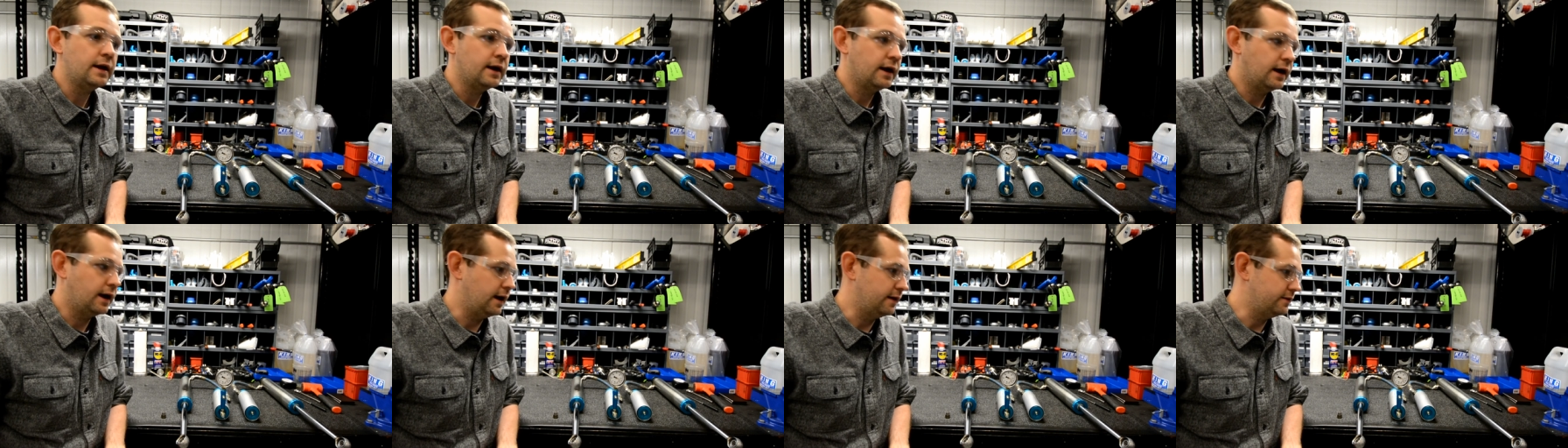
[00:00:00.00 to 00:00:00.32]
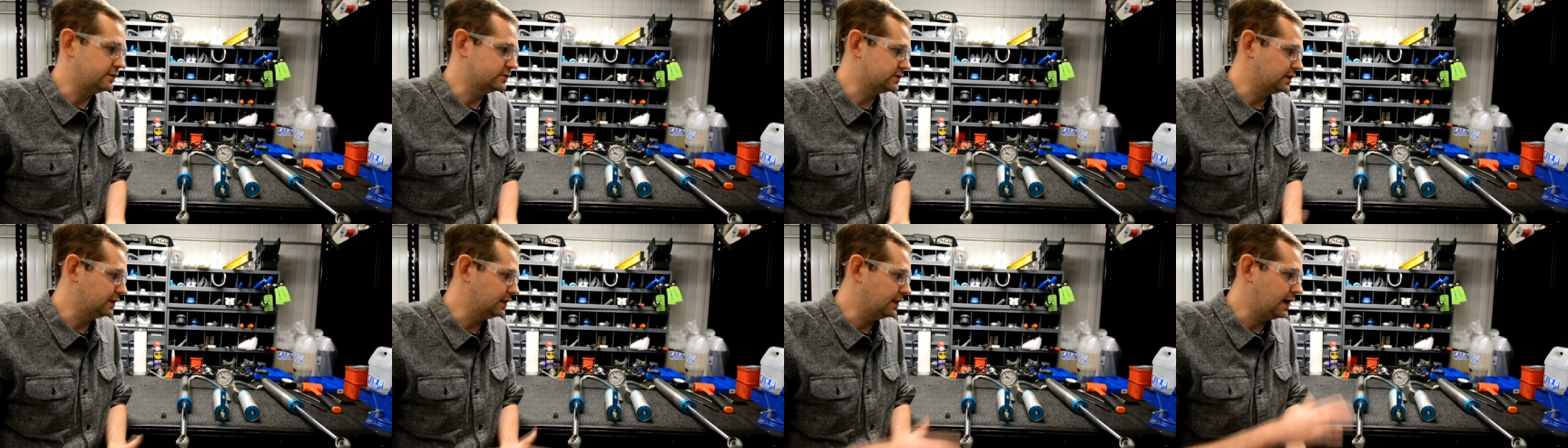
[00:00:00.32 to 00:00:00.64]
Uh,
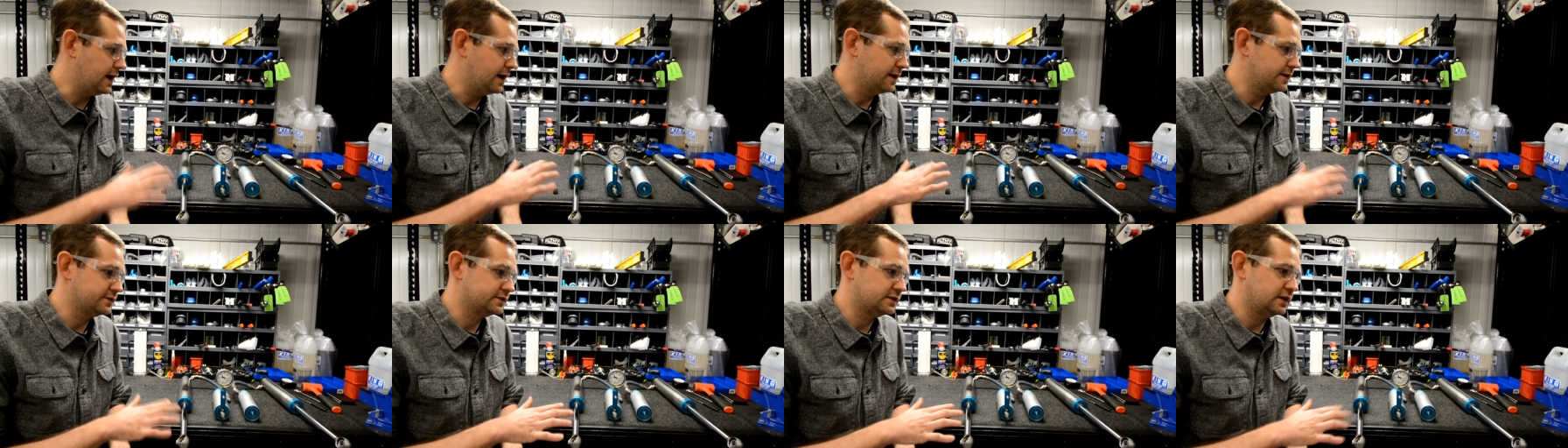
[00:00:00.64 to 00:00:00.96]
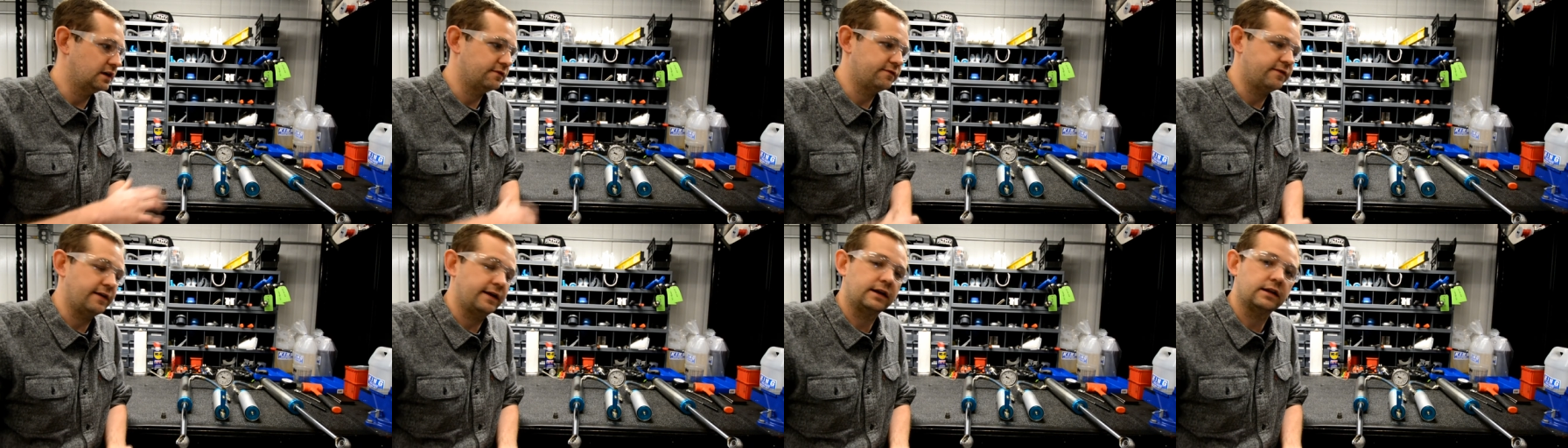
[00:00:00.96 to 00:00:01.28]
there's a lot of
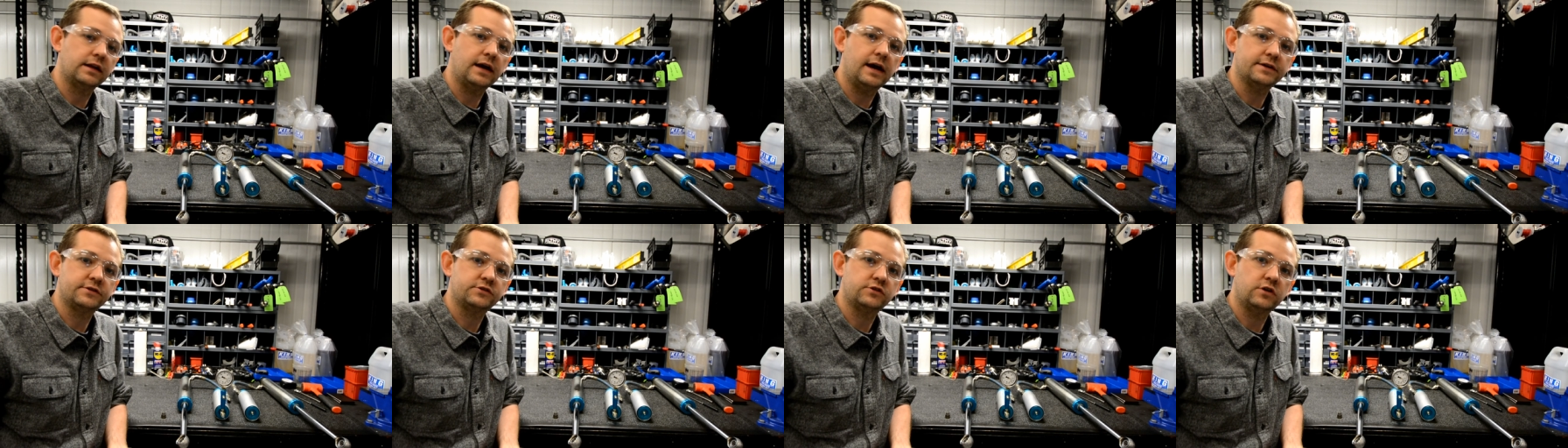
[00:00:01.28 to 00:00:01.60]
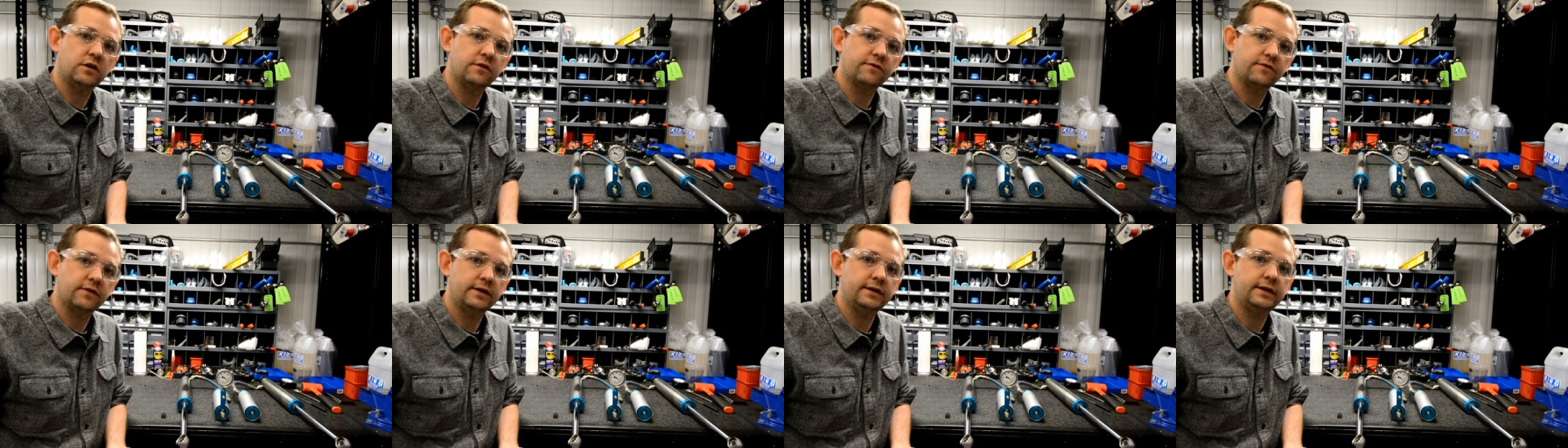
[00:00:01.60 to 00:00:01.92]
stuff I glossed
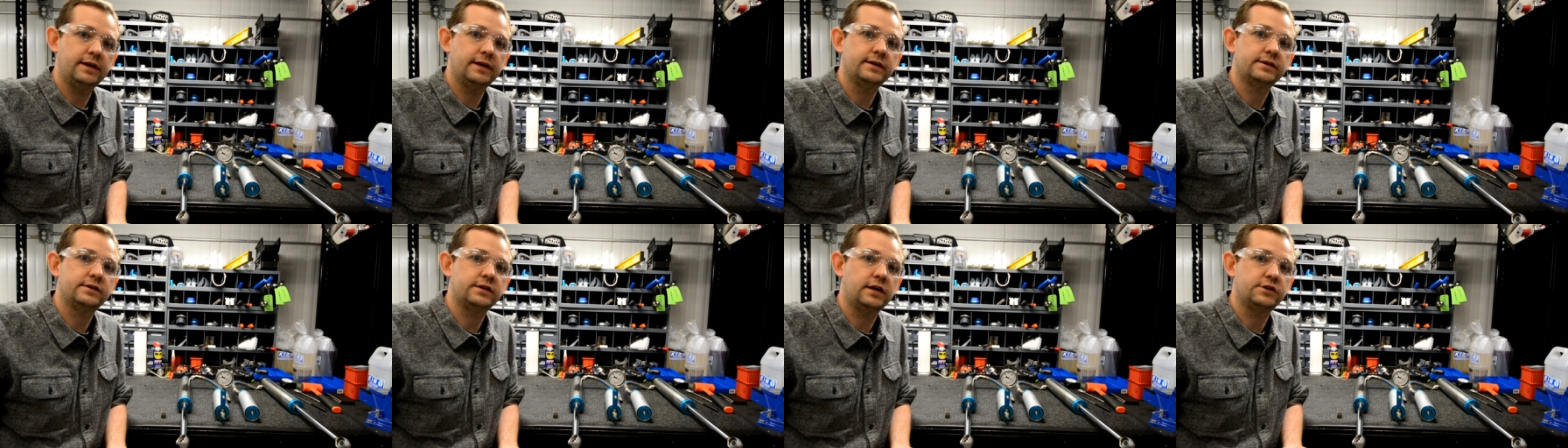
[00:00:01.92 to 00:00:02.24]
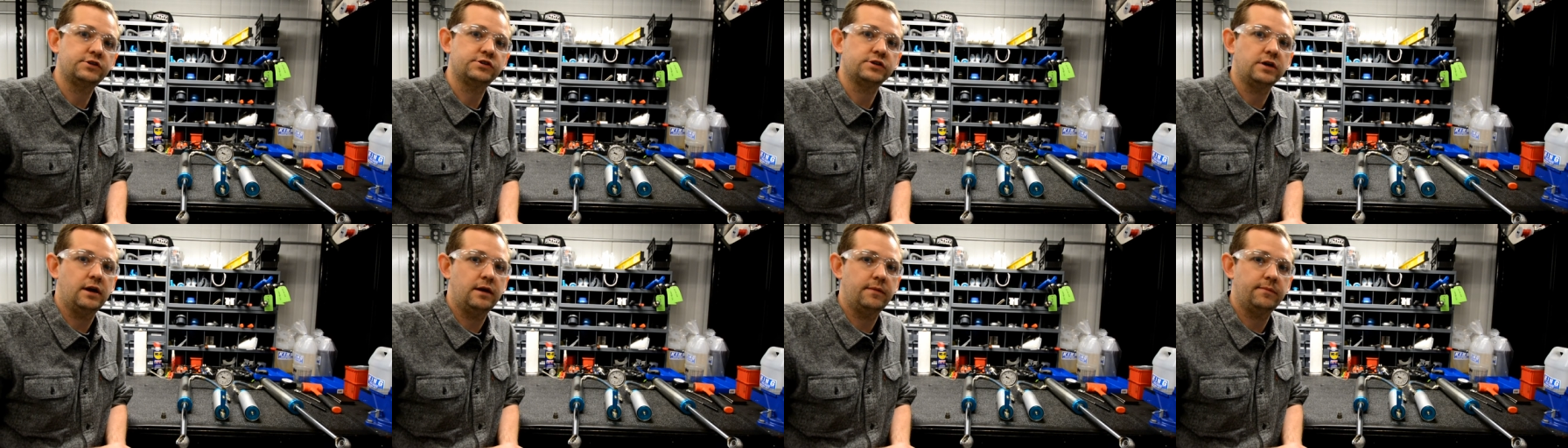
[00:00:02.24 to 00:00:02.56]
over and didn't
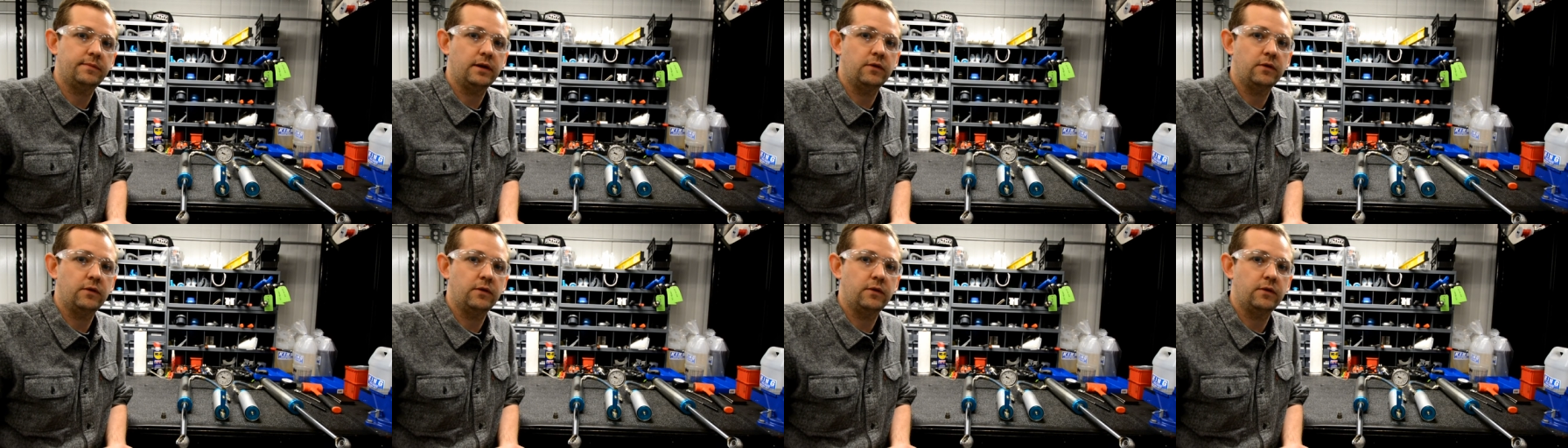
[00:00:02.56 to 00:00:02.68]
touch on,